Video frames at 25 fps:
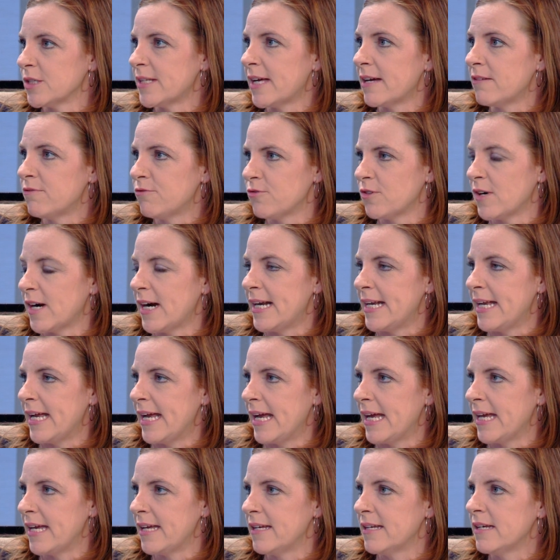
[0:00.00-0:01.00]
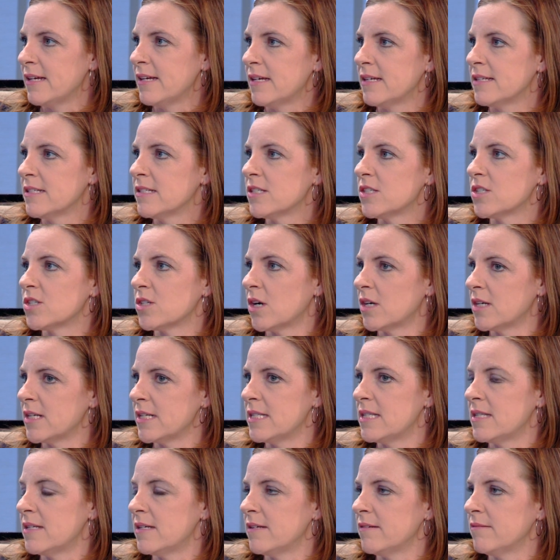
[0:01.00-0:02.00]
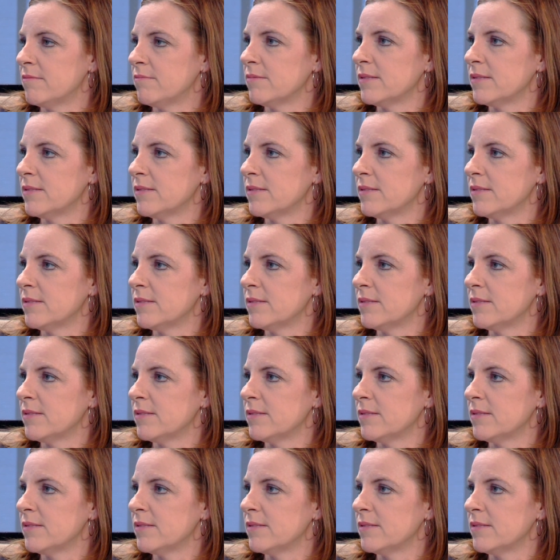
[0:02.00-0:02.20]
on that Friday started the